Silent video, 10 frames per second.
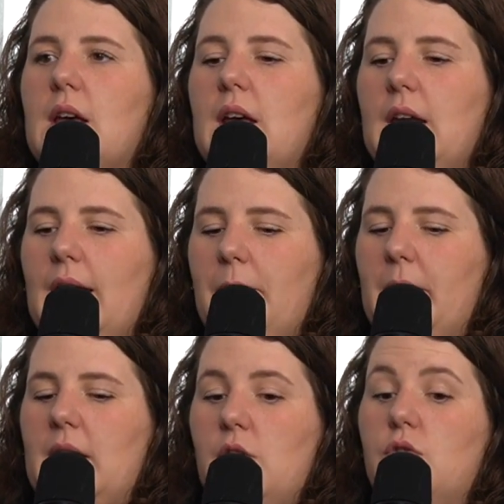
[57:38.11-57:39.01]
and
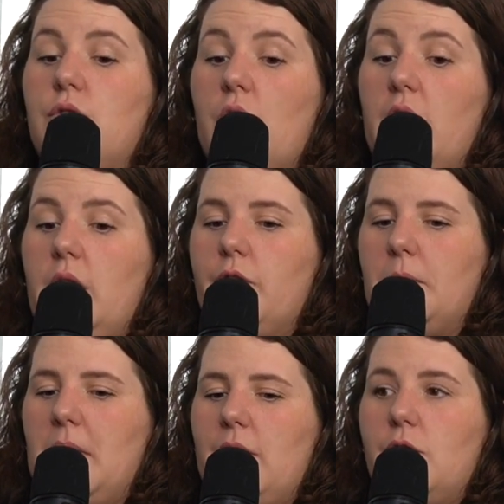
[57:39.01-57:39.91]
a new rug for
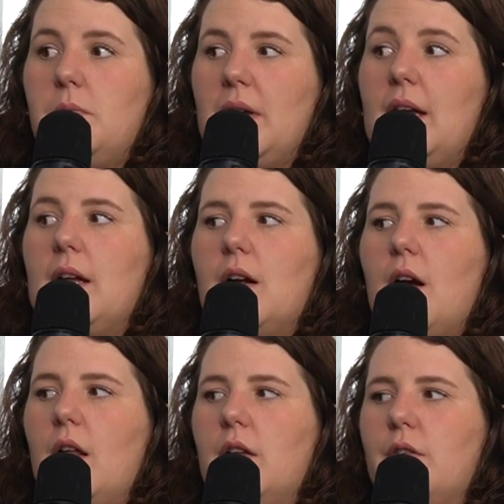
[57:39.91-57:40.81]
my living room. A kind of
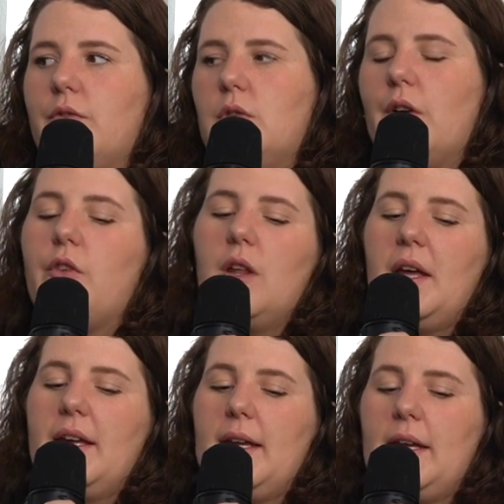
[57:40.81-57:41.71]
colourful. I've got
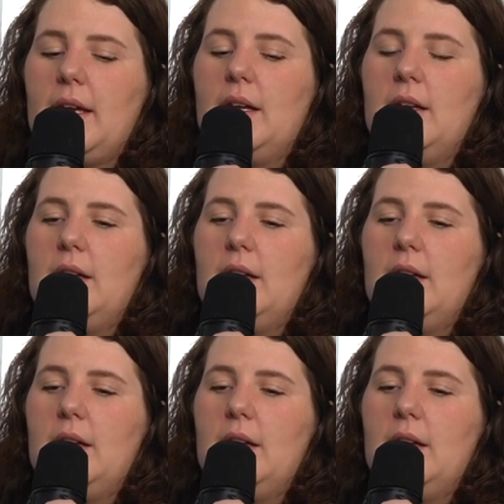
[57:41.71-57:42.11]
like a kind of.